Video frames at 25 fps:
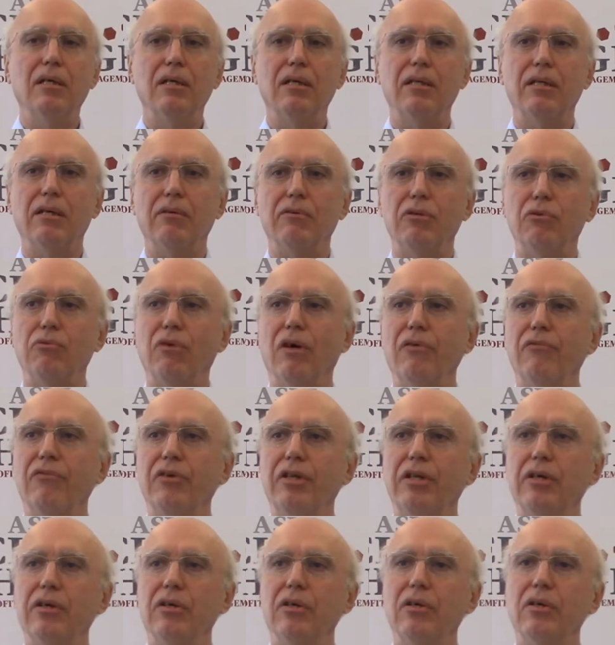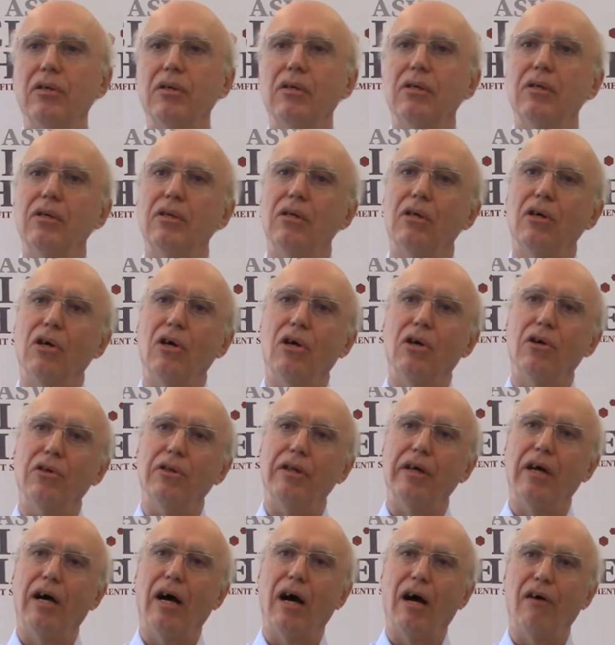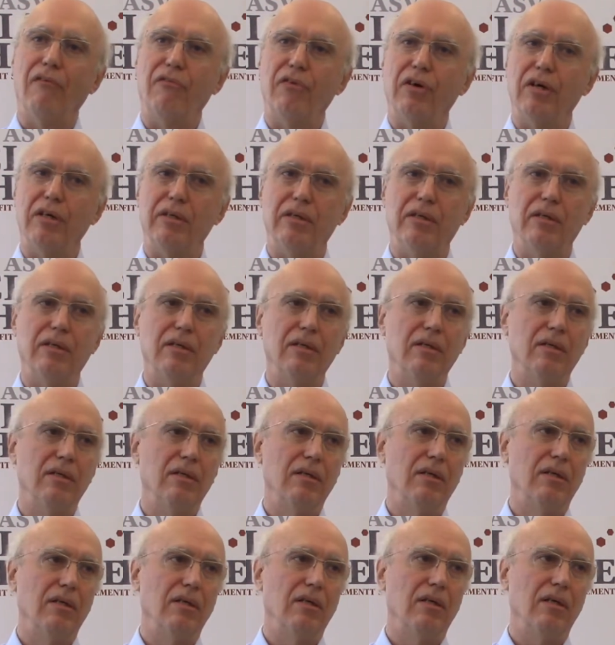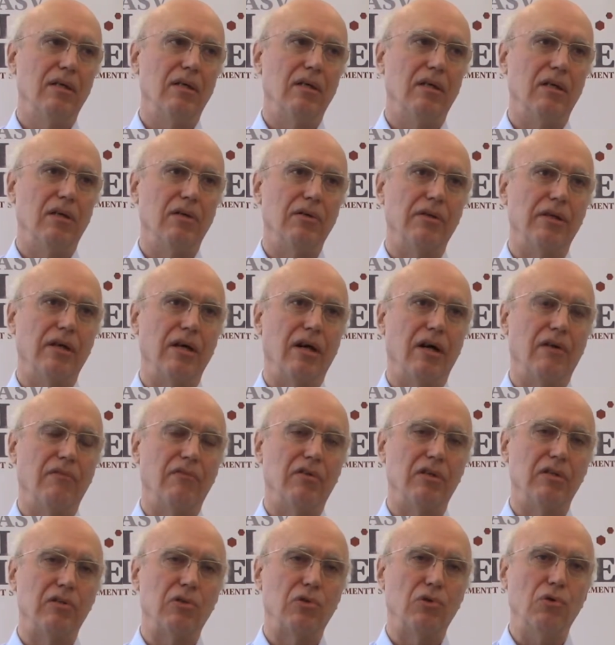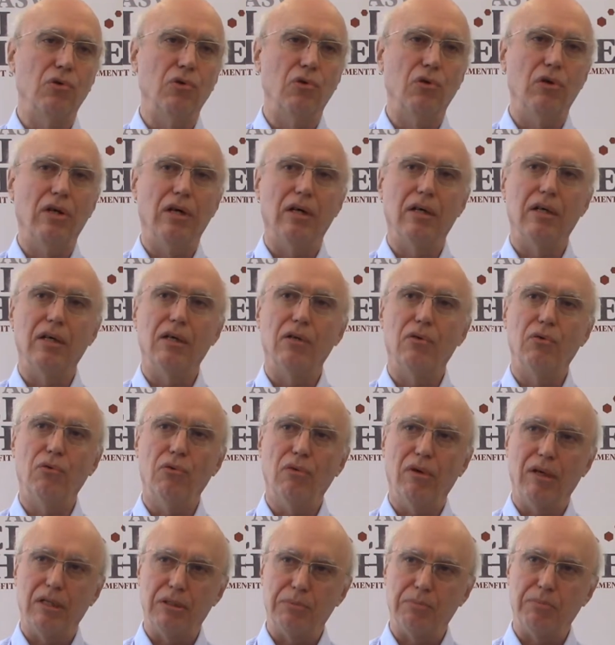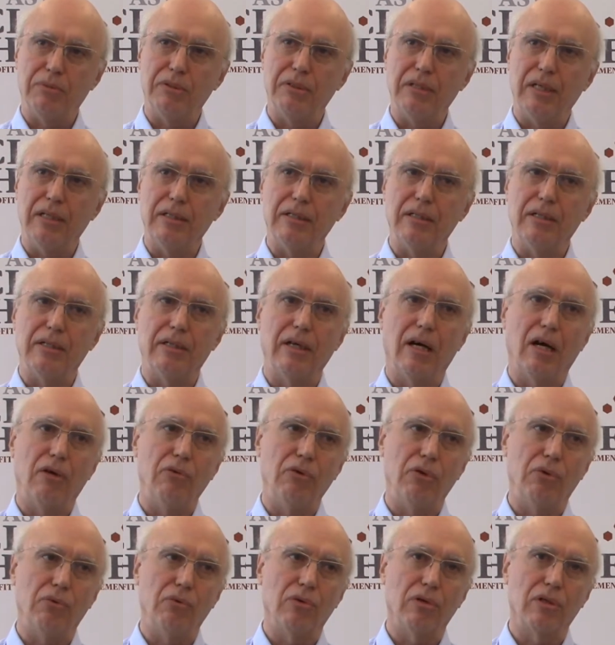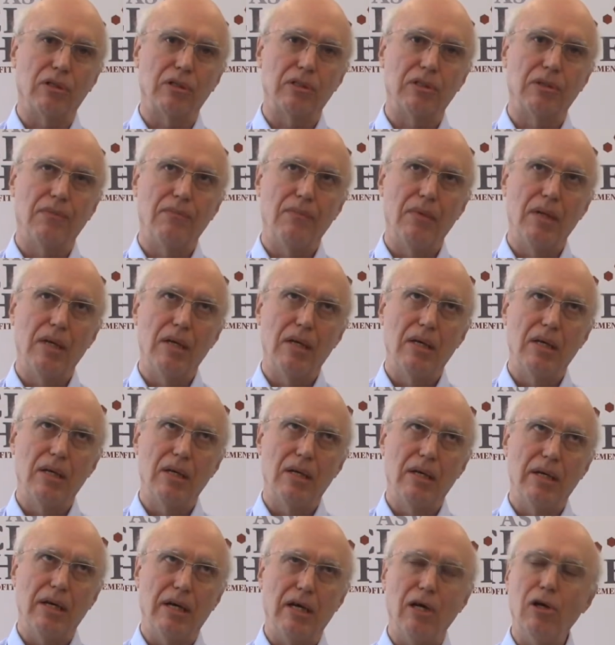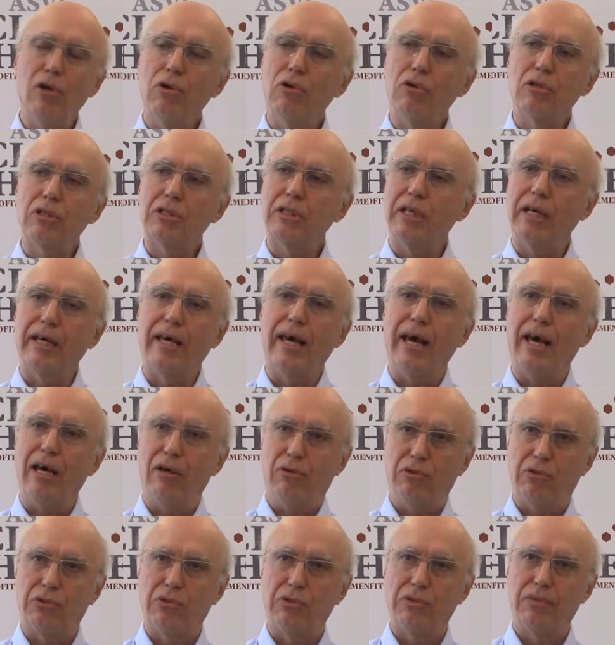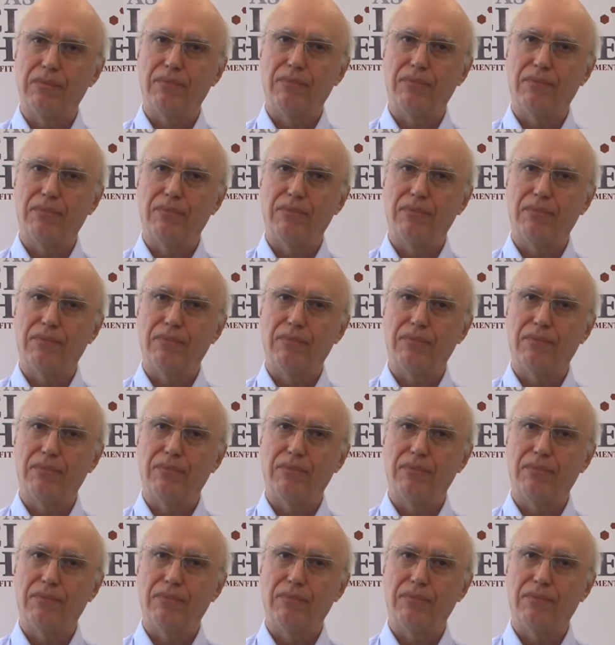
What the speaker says: There is one video on the Harvard school who has presented how it works. It looks a chaos.